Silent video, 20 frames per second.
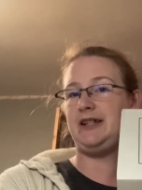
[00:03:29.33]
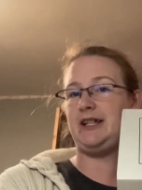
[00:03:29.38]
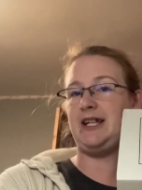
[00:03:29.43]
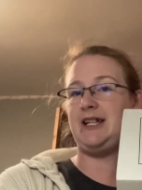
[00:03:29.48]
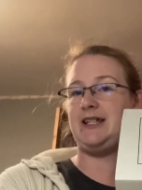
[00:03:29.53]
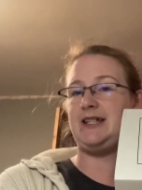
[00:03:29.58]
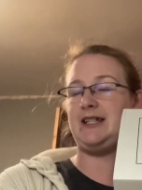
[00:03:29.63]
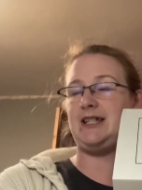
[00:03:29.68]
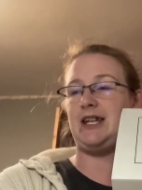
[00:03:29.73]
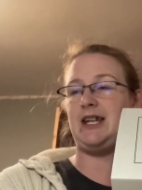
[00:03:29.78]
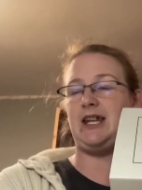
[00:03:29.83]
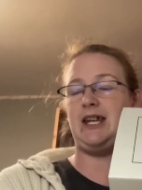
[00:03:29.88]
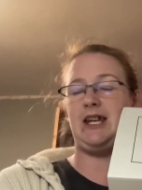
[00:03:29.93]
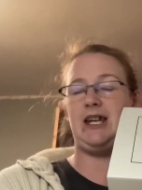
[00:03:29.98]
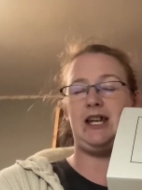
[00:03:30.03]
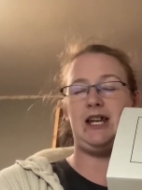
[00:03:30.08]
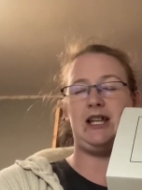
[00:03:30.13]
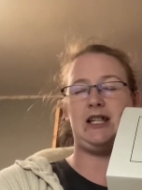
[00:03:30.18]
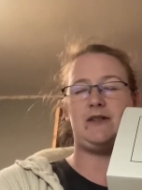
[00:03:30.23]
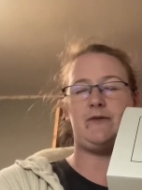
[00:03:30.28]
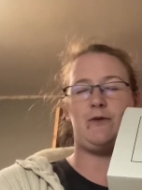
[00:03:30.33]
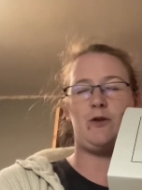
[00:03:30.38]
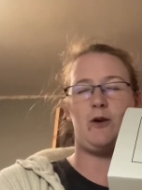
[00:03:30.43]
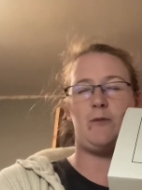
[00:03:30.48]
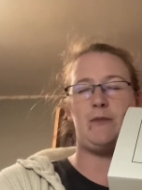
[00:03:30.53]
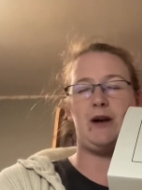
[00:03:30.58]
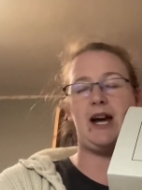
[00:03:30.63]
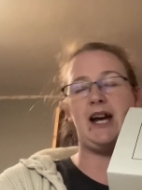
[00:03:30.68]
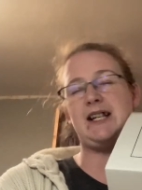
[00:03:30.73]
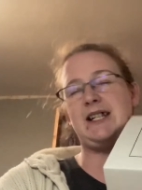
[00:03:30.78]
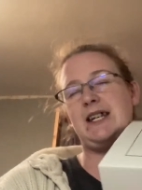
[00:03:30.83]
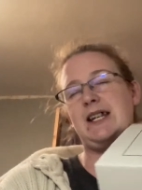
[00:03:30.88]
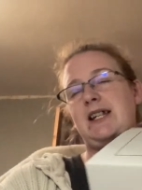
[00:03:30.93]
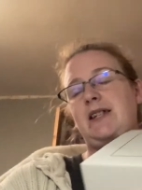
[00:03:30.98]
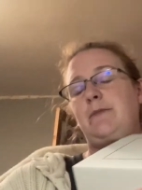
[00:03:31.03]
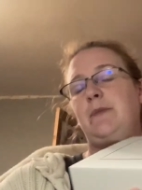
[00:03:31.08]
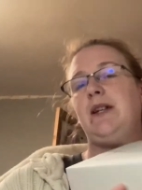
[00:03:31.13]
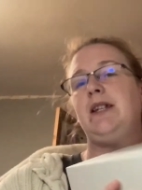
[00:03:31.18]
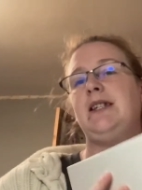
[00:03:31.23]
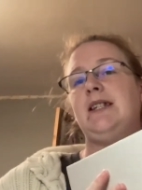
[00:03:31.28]
This is from Attic
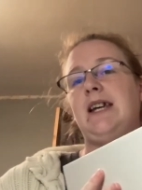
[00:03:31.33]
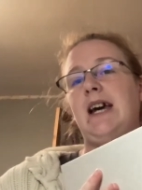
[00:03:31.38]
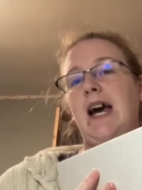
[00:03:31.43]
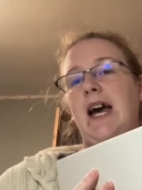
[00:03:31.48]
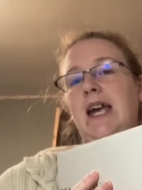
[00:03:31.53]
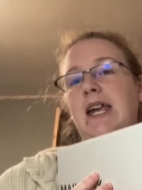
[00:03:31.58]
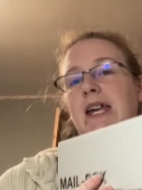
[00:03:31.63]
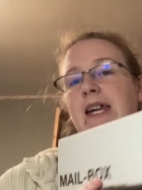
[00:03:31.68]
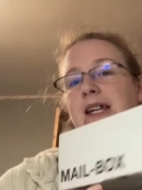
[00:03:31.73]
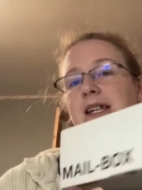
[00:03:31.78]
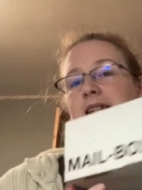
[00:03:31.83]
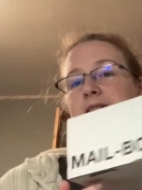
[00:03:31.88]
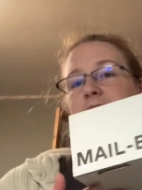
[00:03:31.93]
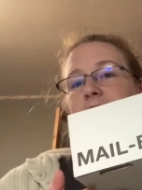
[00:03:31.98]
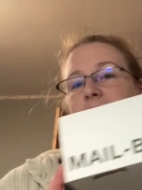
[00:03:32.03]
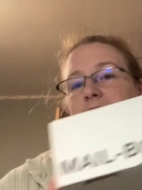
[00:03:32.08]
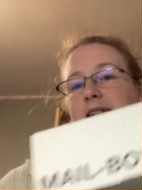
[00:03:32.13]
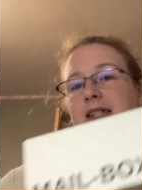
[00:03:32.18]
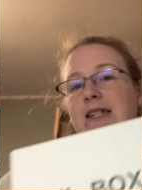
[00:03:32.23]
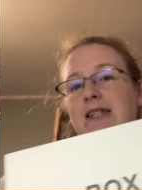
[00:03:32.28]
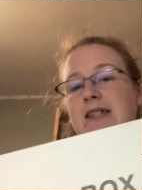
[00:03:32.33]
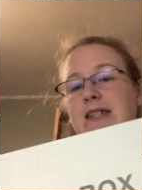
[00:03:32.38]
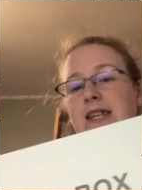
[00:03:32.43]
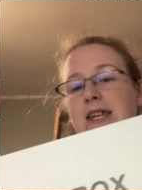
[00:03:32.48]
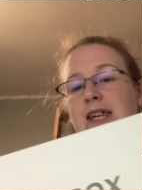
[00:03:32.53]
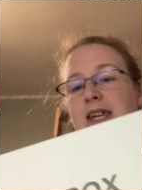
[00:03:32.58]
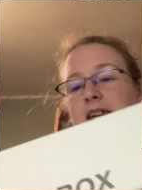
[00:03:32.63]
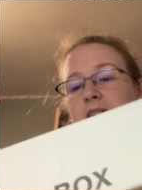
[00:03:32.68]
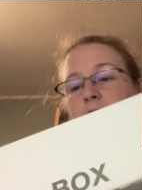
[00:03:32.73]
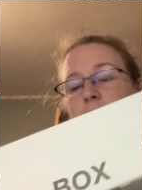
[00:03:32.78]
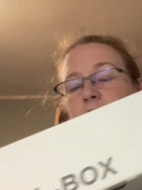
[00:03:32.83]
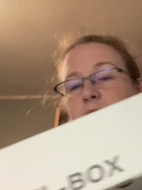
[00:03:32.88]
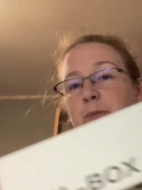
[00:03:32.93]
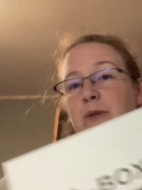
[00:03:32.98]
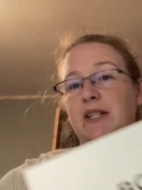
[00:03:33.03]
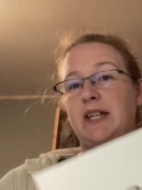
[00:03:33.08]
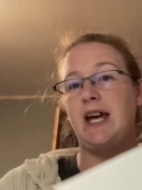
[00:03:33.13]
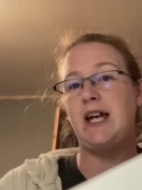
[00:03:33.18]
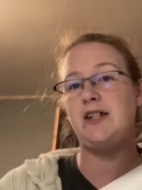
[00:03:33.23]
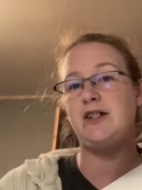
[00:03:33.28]
Spin Day. It is the
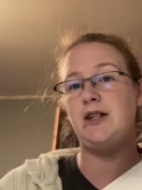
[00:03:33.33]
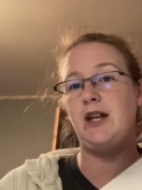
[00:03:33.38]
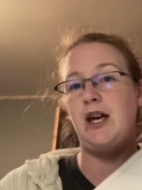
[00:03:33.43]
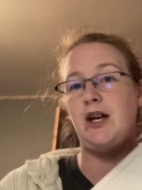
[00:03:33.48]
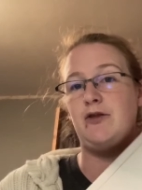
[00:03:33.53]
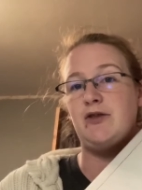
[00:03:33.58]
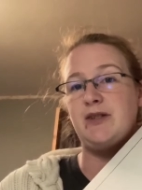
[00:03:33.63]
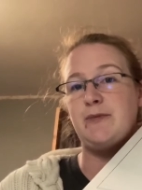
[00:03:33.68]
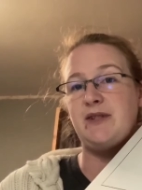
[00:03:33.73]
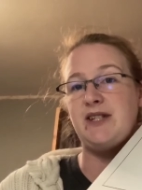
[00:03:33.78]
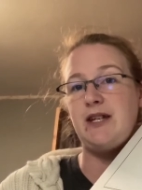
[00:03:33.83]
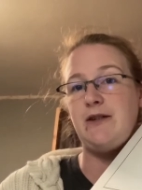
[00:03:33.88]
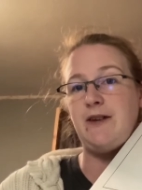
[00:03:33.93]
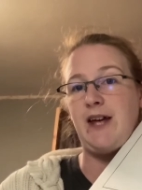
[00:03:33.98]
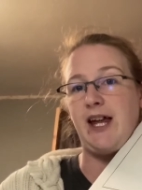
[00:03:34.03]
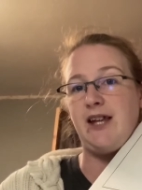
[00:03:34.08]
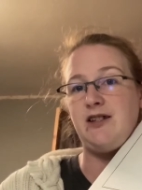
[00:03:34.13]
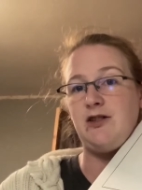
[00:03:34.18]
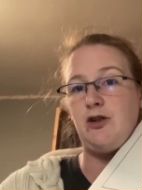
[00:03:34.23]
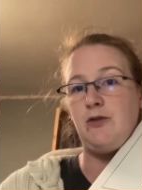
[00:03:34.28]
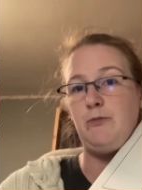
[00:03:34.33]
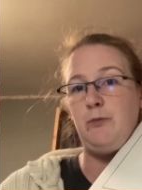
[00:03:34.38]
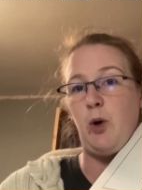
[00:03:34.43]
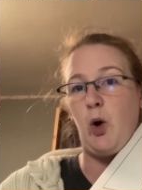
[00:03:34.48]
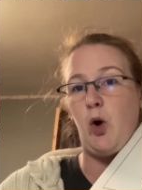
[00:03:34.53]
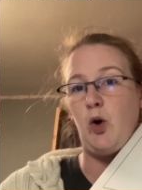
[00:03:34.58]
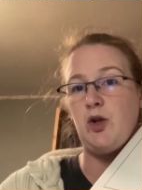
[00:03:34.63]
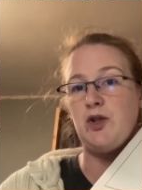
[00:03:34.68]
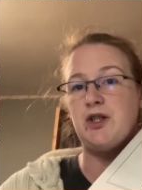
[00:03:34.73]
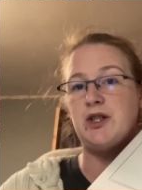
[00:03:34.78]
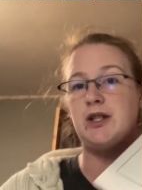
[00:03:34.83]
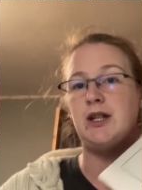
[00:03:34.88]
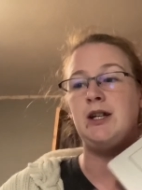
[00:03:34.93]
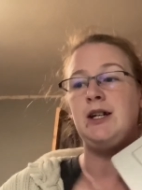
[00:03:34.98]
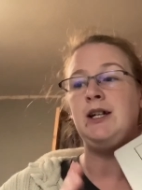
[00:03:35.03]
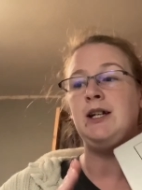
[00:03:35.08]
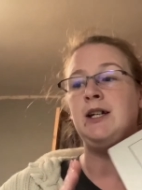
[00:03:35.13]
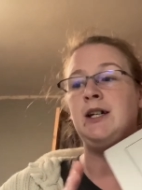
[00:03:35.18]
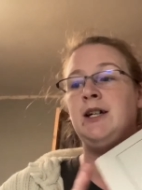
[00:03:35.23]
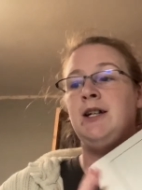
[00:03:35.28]
Christmas cast, uh, Christmas Eve cast-on box.
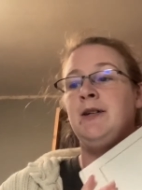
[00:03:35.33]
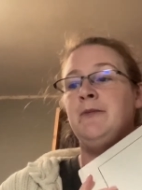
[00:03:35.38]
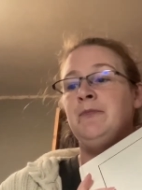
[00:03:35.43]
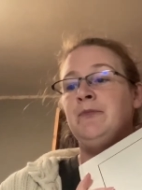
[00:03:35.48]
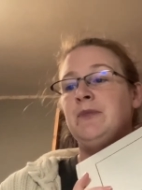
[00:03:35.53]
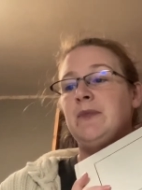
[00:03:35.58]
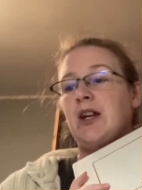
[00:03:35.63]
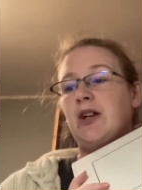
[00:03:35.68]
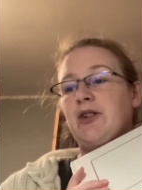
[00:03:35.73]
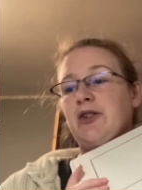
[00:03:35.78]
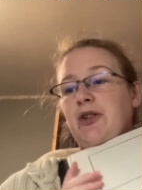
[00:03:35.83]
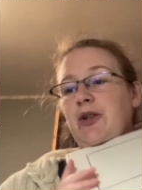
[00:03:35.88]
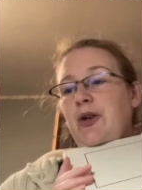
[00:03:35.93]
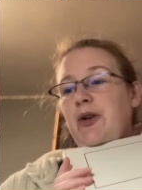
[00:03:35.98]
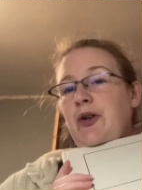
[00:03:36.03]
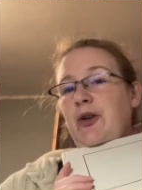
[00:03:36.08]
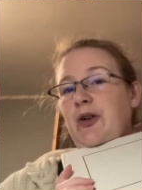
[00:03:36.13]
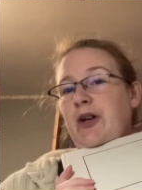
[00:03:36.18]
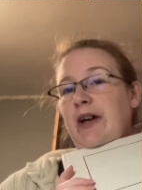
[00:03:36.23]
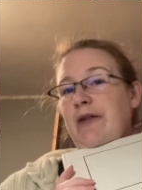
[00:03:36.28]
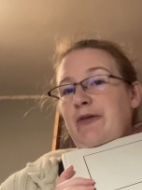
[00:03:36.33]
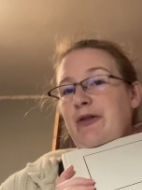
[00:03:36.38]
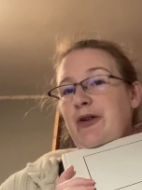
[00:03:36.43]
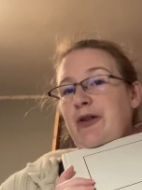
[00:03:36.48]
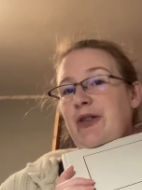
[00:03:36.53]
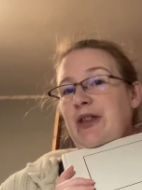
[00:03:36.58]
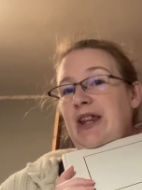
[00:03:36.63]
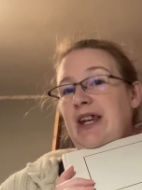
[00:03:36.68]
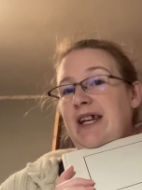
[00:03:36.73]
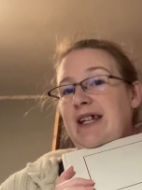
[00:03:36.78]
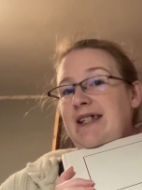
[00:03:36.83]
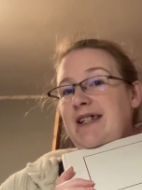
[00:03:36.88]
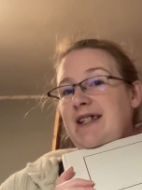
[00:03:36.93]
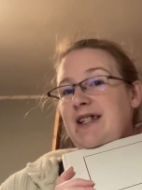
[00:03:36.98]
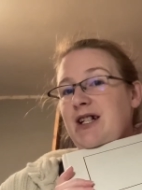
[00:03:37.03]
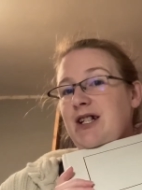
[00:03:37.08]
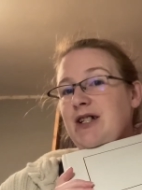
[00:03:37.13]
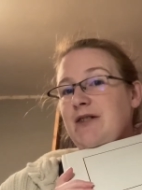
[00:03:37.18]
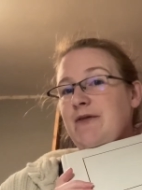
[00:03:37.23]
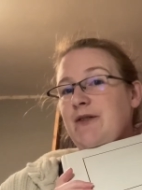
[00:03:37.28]
So I've got this
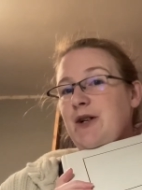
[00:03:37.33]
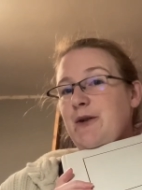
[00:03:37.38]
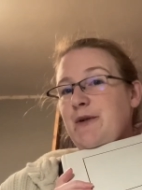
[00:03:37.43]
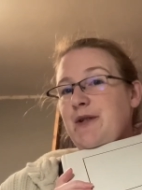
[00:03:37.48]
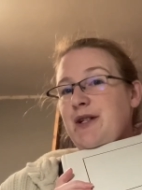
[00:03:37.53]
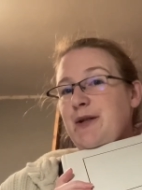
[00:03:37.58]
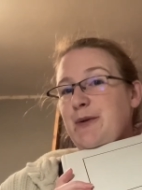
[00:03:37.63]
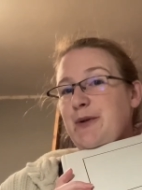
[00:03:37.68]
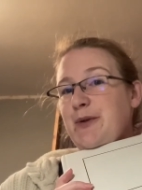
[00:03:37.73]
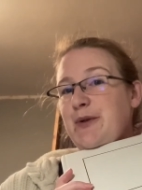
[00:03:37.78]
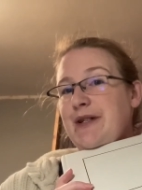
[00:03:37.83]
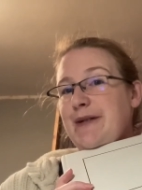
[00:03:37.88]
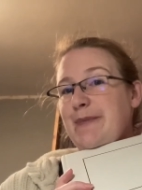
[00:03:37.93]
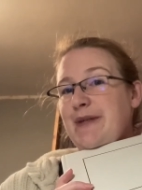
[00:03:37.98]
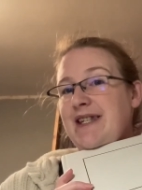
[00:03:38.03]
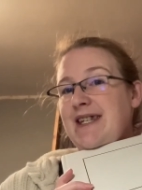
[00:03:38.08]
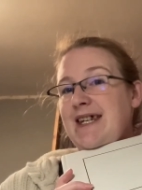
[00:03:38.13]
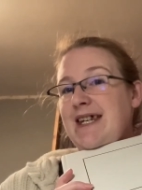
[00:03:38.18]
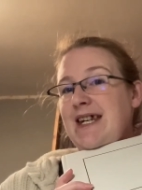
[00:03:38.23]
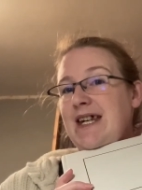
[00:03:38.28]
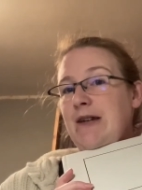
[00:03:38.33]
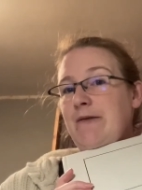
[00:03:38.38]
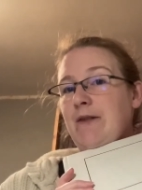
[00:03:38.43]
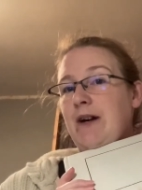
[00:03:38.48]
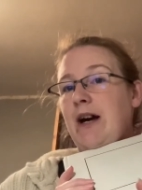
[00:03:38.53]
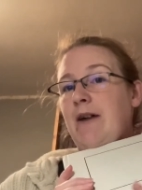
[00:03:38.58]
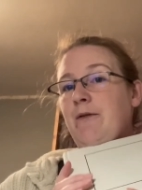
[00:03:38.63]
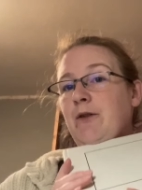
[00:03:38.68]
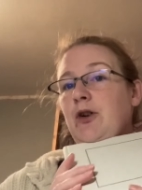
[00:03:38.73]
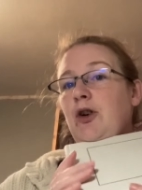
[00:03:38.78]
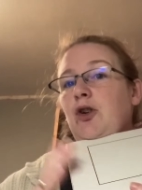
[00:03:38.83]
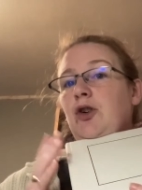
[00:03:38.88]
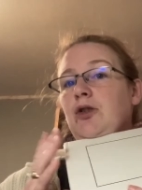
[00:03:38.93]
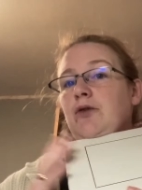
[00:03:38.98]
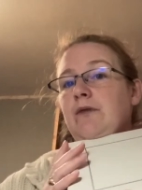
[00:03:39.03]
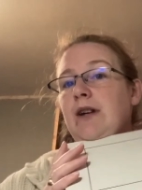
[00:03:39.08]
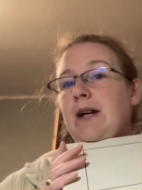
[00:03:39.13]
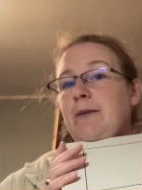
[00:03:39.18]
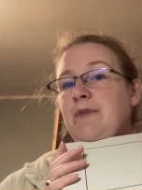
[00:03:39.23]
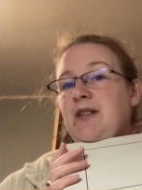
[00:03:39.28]
to look forward to on Christmas Eve. I've
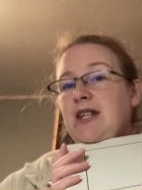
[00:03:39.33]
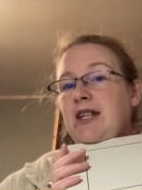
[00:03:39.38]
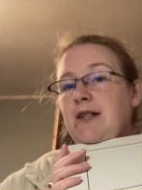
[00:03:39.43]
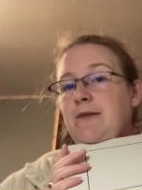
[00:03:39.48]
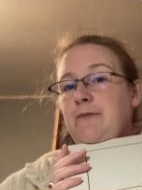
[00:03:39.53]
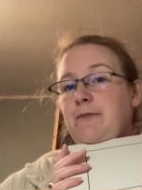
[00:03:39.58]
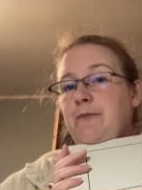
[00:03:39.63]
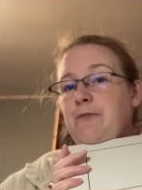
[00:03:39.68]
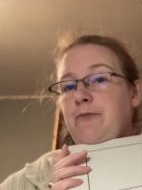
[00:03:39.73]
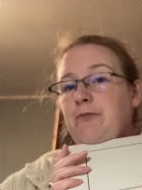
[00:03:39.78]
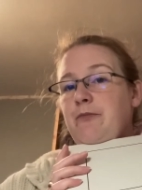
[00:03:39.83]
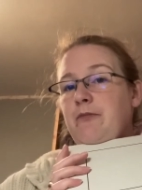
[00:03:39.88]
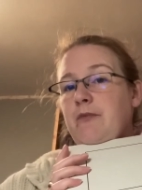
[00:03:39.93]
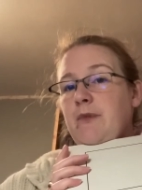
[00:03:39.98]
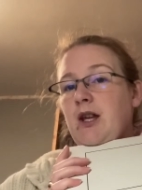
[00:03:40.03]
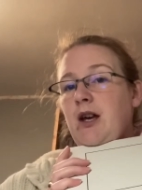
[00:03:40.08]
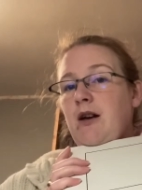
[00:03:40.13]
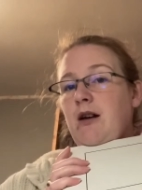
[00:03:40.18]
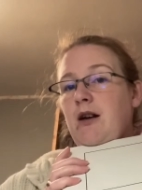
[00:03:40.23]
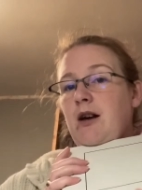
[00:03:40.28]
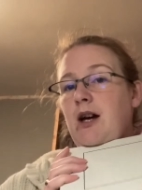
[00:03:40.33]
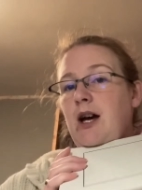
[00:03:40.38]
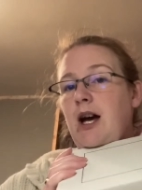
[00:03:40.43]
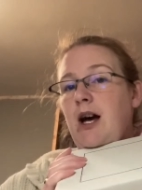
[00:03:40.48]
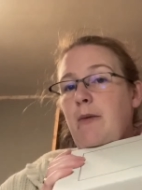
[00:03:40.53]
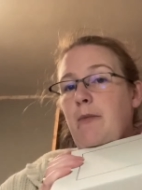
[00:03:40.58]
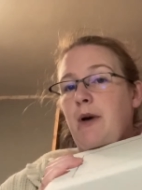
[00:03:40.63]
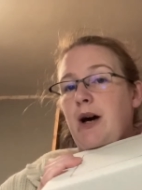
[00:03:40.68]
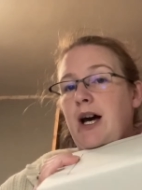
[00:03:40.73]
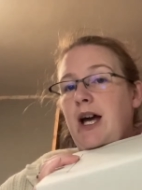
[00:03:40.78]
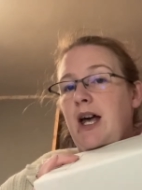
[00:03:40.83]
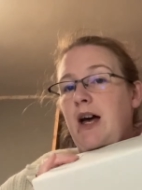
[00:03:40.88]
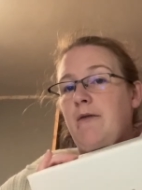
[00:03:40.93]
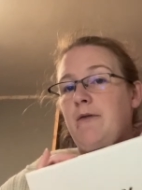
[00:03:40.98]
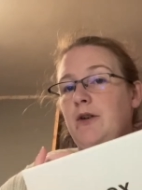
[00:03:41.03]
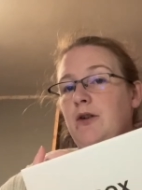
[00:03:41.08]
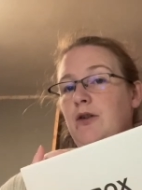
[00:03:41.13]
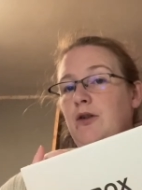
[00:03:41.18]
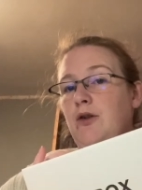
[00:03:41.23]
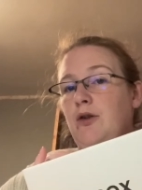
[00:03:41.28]
unwrapped it, but I
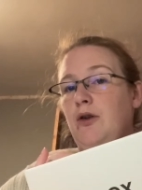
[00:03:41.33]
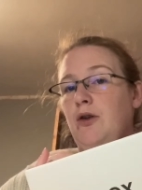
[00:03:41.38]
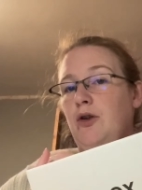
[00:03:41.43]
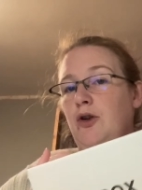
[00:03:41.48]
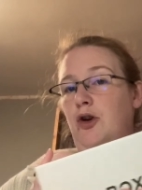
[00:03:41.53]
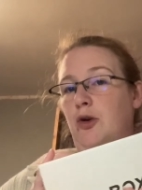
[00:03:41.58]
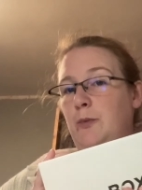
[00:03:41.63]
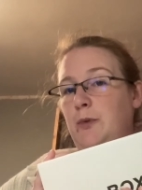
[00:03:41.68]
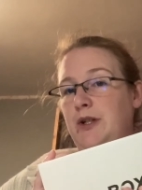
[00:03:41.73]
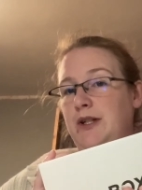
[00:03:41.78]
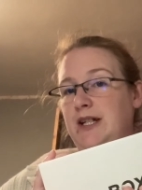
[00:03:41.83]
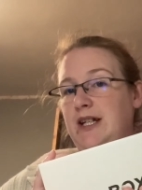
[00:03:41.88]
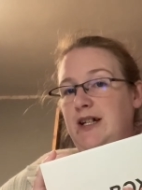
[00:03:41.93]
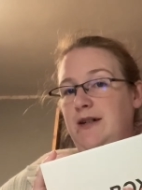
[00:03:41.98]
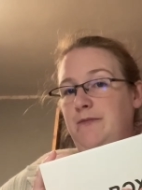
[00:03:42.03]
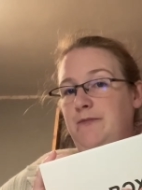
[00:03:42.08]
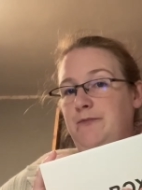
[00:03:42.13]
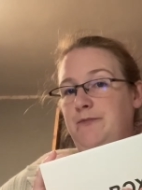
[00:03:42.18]
haven't opened it.